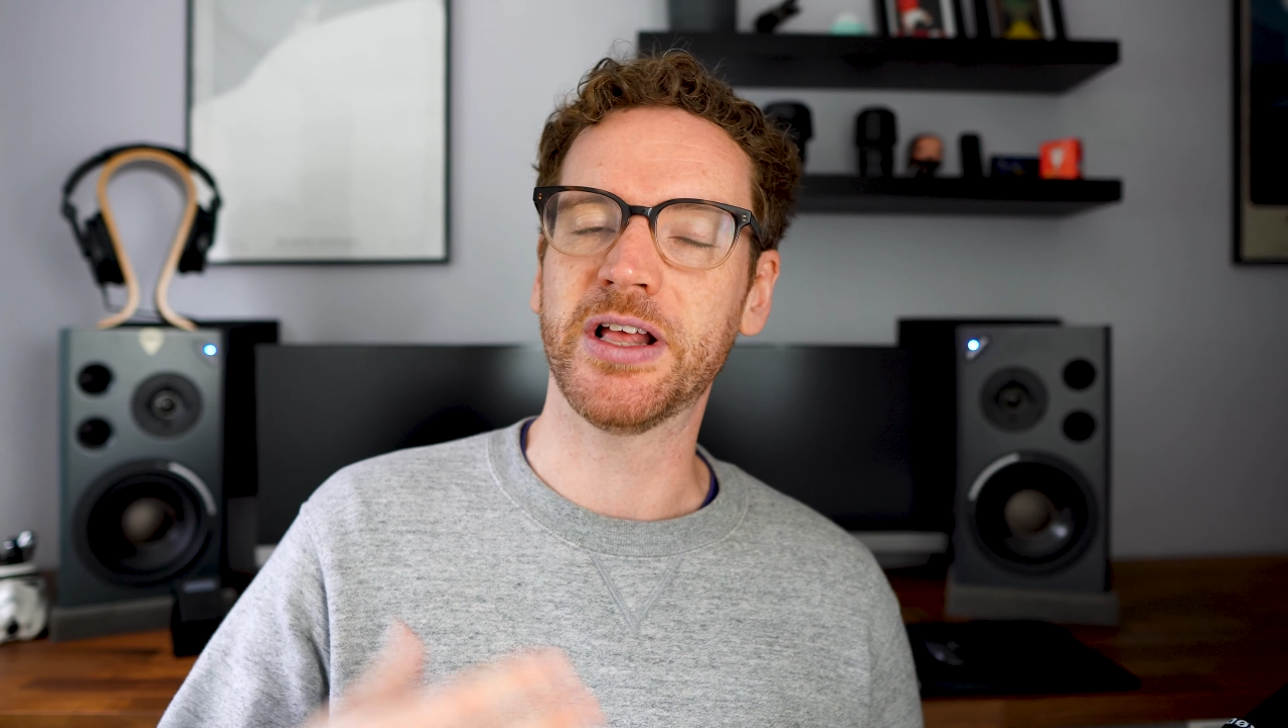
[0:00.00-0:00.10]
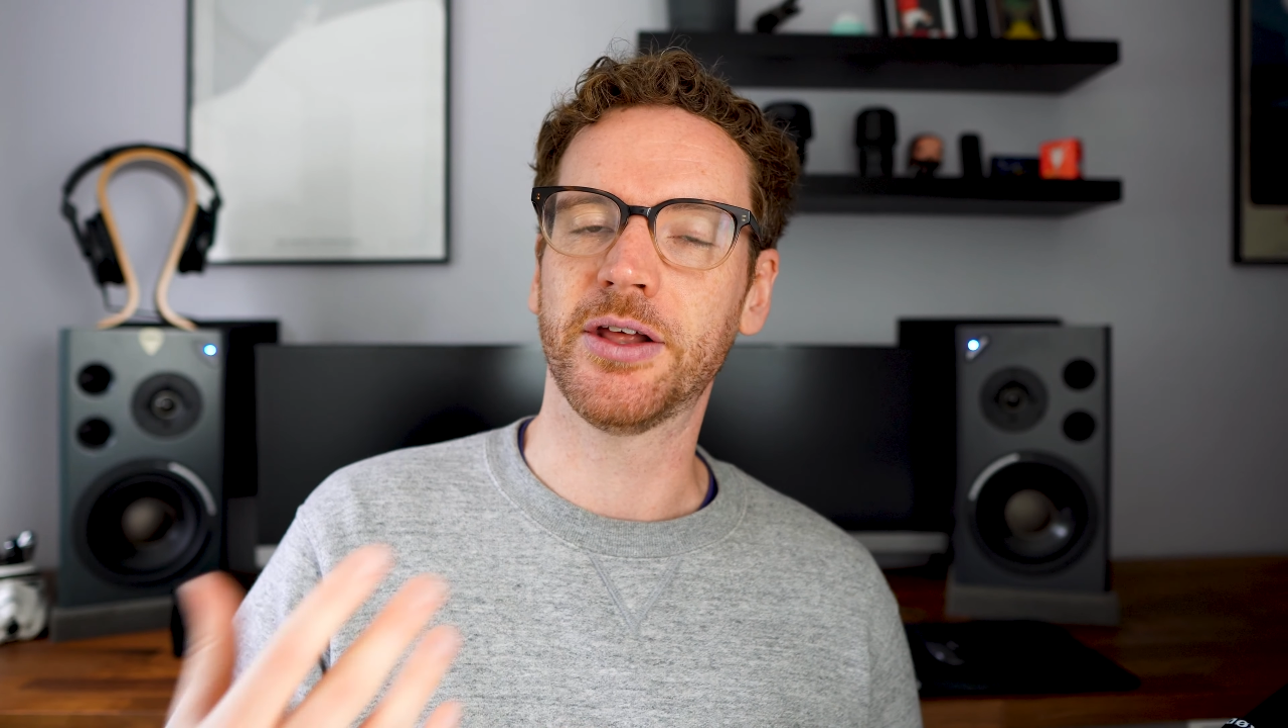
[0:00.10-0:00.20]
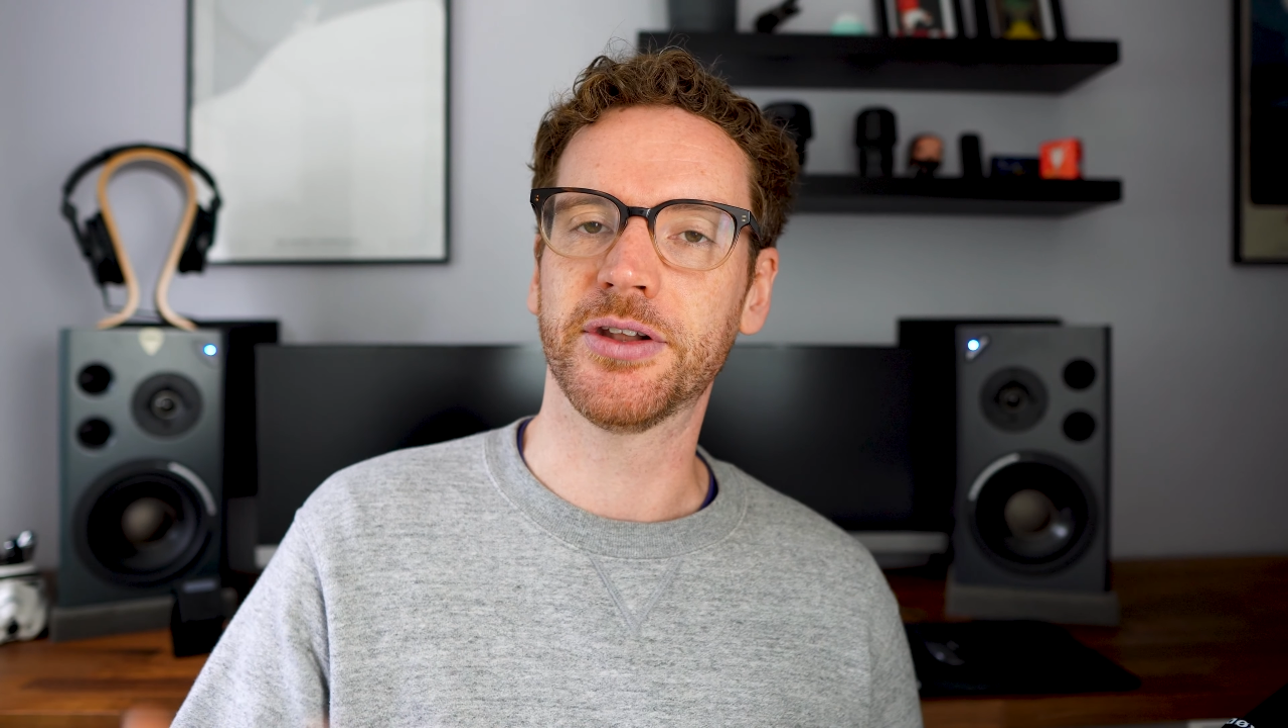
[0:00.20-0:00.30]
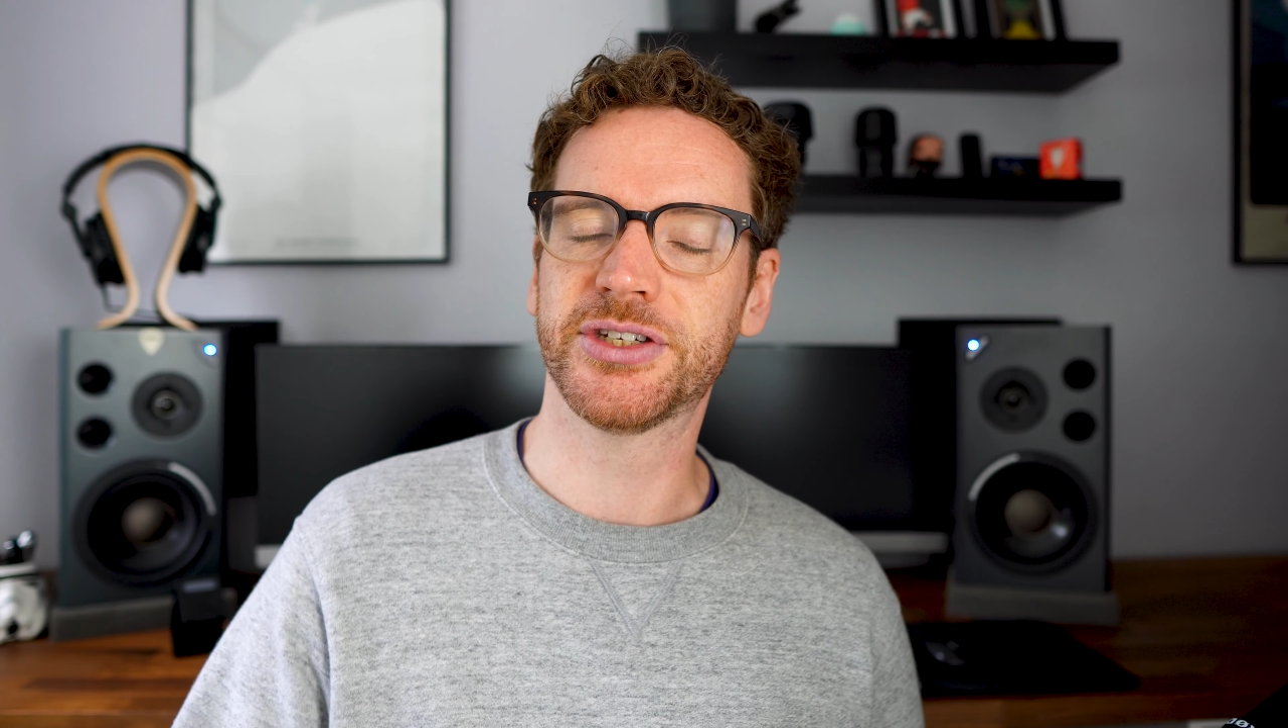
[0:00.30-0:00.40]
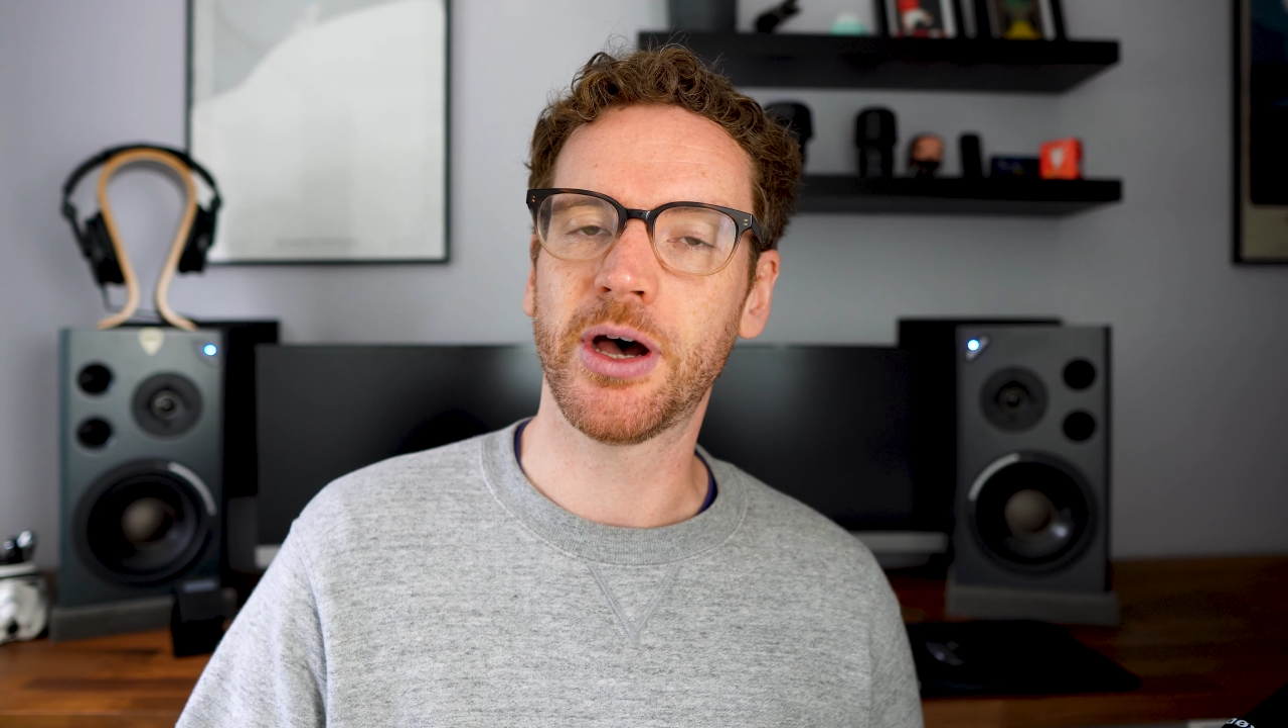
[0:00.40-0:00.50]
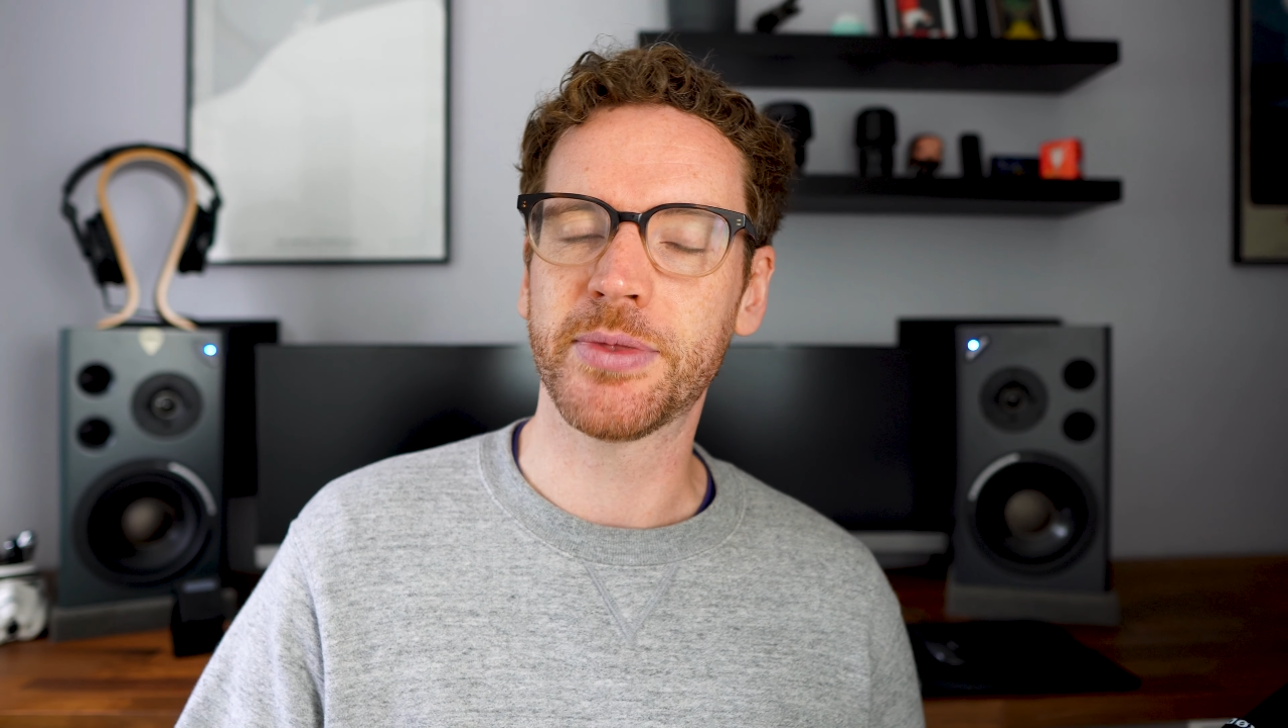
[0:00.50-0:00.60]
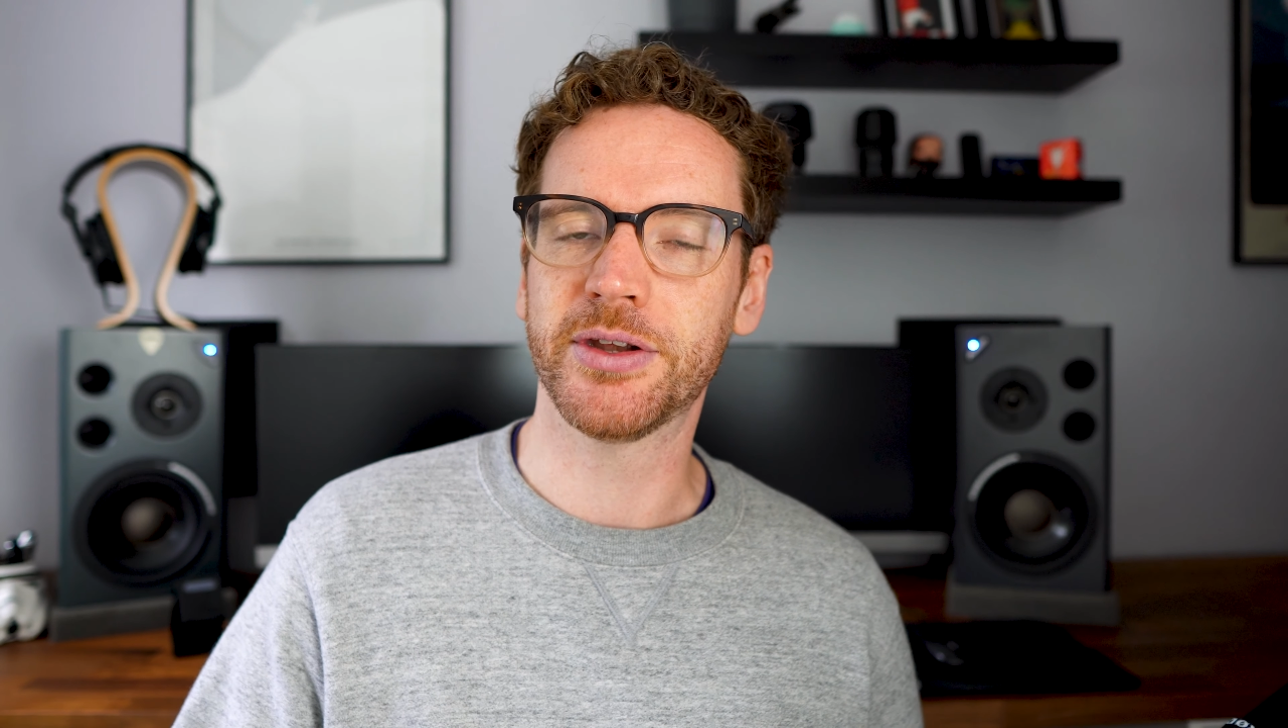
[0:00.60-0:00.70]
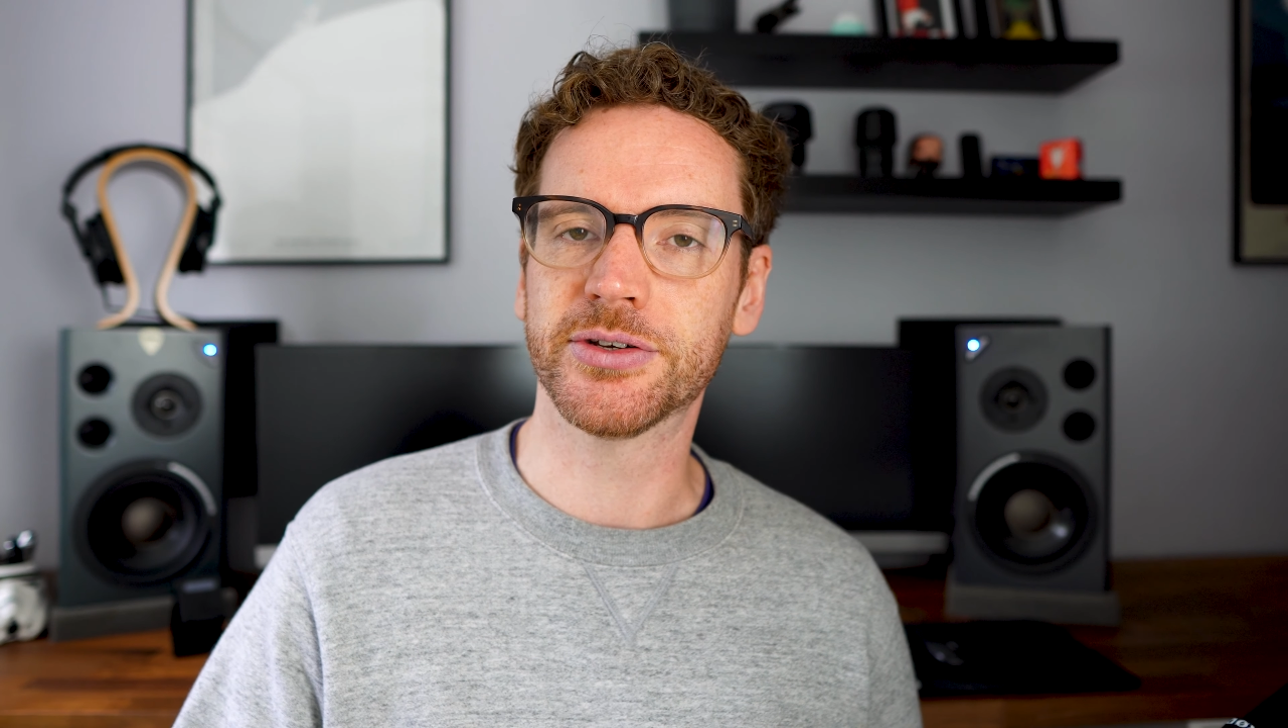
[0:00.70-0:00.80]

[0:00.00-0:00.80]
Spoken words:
on the top that